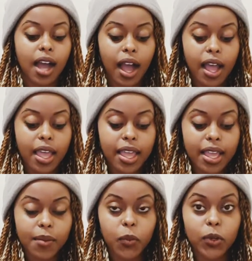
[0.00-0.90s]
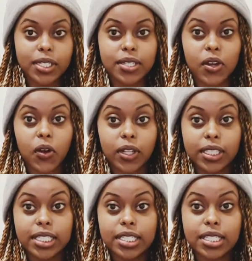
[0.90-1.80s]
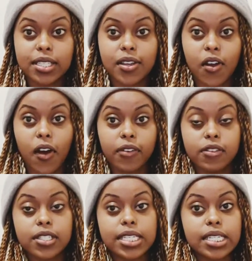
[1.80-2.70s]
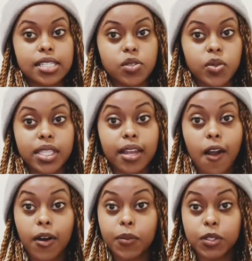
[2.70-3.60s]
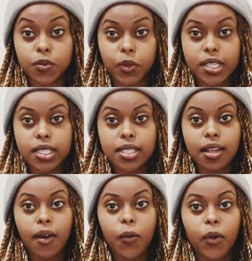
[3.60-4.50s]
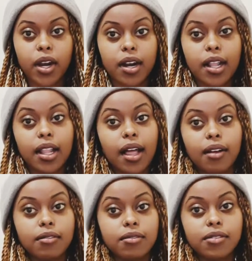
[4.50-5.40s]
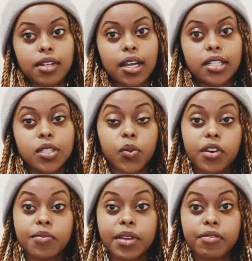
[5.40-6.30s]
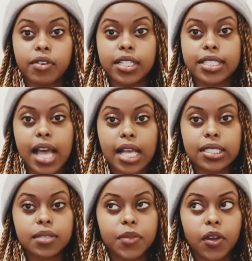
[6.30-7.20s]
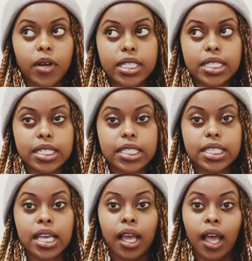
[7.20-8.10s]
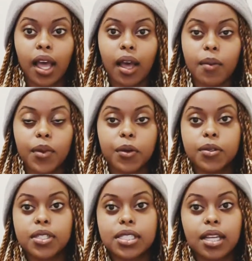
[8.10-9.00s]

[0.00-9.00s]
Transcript: I am going to call this Conversations with the Anonymous Voice, where I'll have just one of my friends ask me questions about